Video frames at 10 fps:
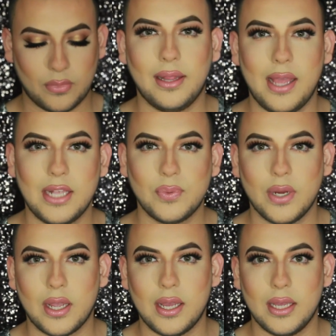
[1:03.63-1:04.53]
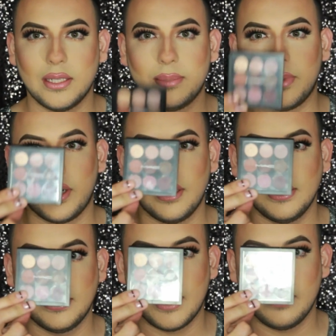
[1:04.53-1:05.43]
The last one I got is
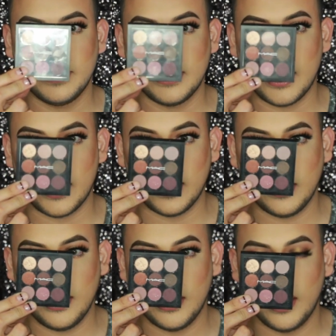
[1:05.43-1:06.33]
Burgundy Times 9,